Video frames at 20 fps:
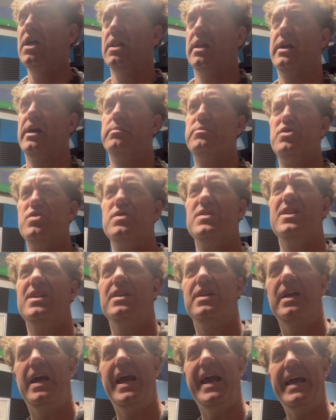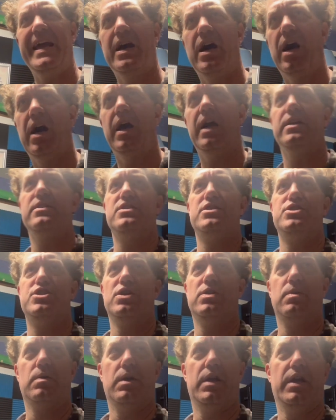Like I'm using AI to
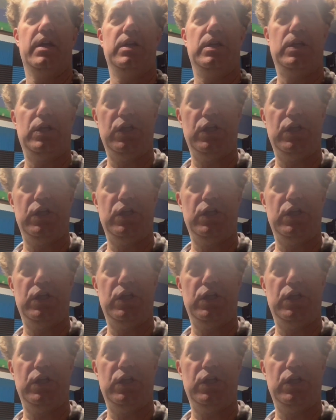generate